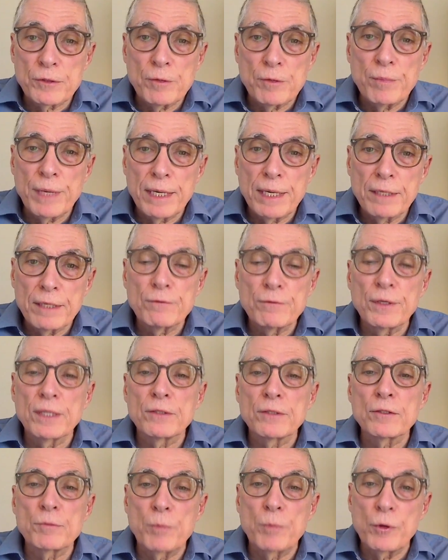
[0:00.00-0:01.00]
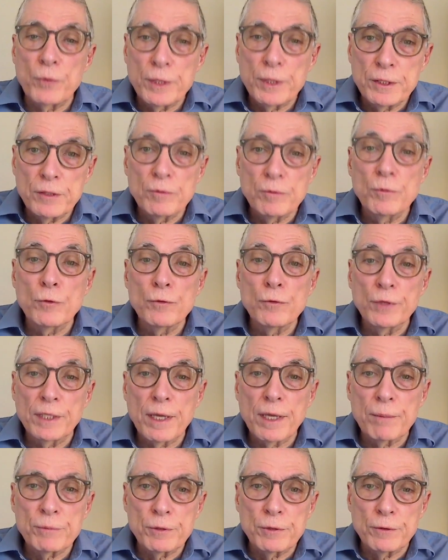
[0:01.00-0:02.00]
to bad events, but when you're
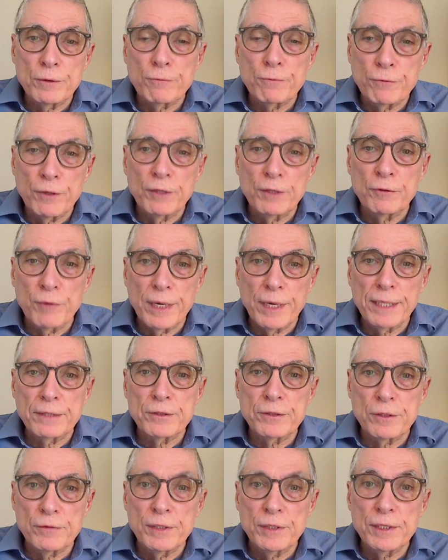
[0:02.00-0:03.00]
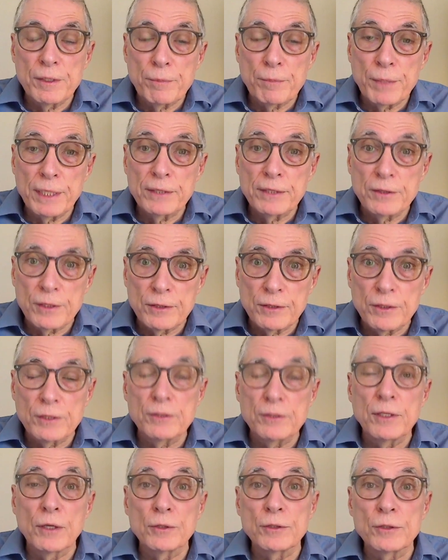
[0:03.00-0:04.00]
moving up to the front ranks of independent
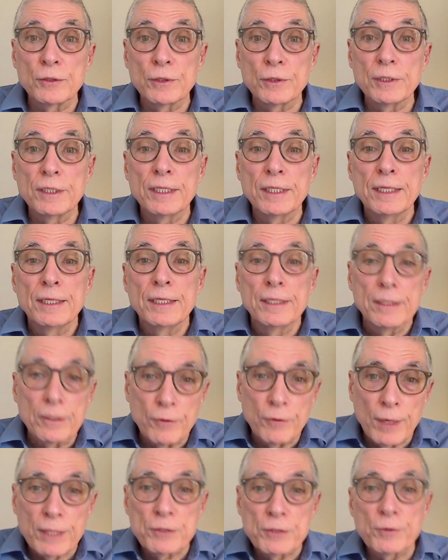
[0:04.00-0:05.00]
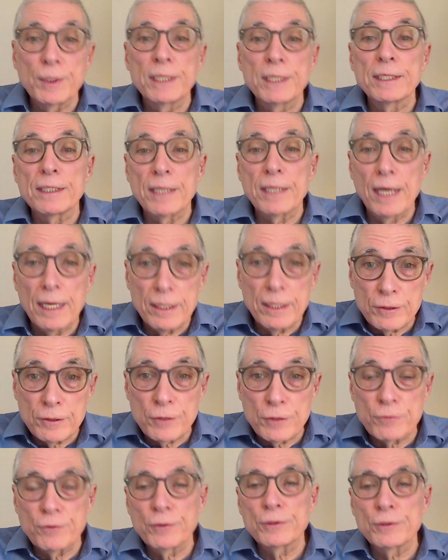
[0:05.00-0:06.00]
adulthood, graduating
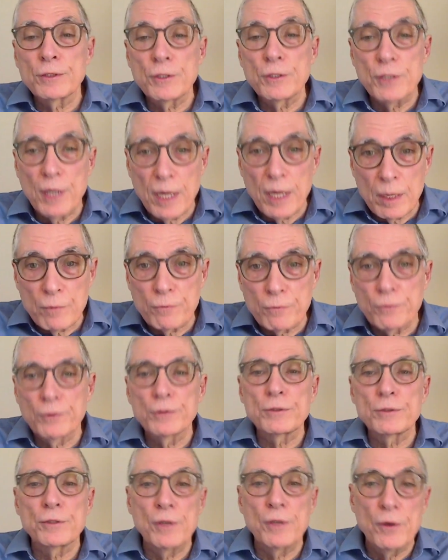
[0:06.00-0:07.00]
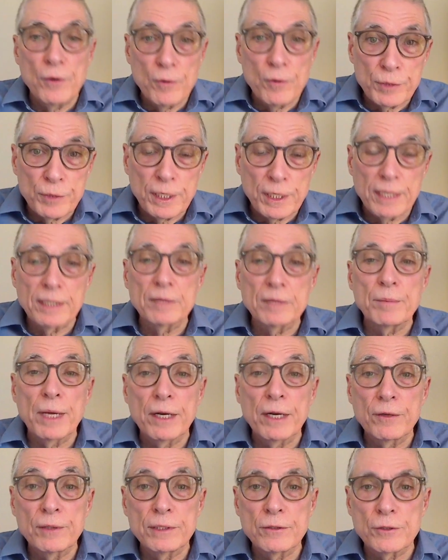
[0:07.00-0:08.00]
college, first job, first home, getting
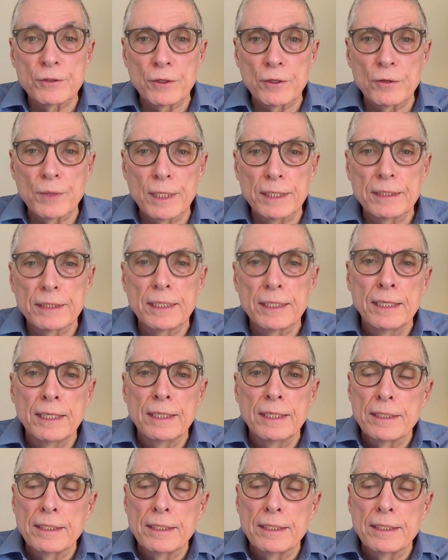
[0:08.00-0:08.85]
married, so on.